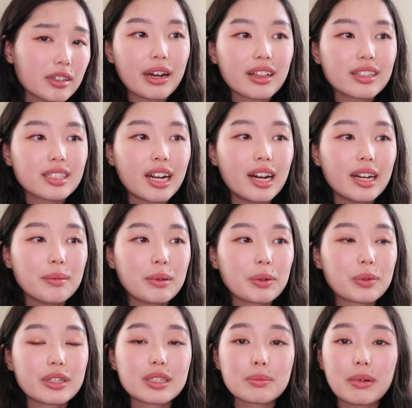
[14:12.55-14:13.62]
By the time it
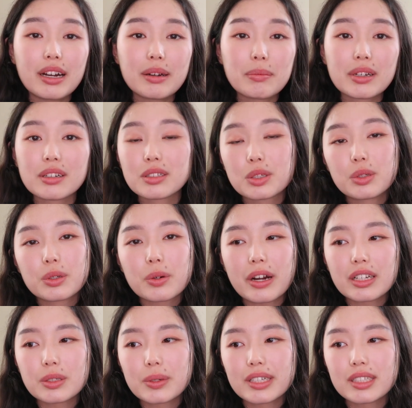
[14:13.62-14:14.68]
was my middle school
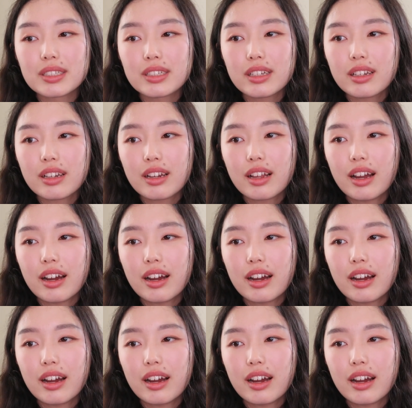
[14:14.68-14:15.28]
graduation,